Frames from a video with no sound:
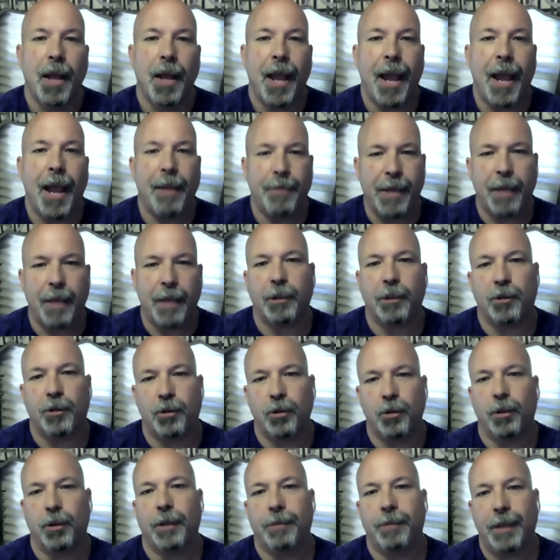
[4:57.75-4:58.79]
and be able to
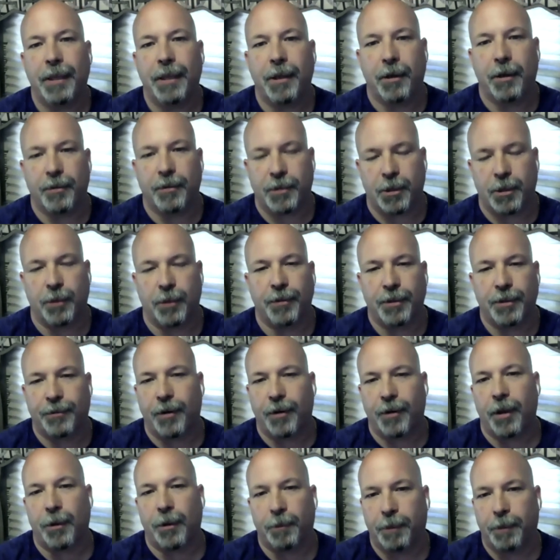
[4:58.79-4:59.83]
truly be there of service for
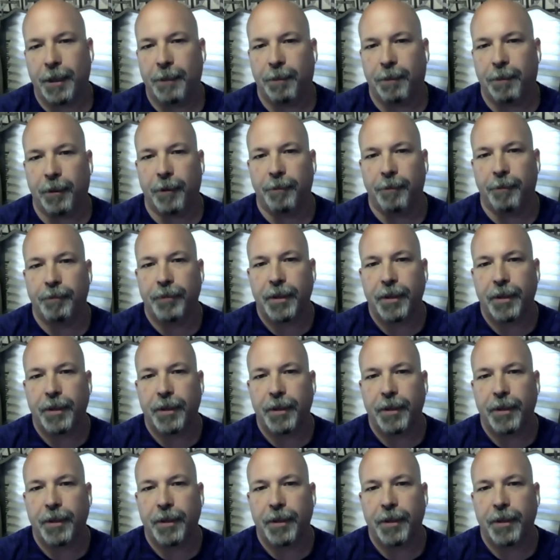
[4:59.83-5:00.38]
other people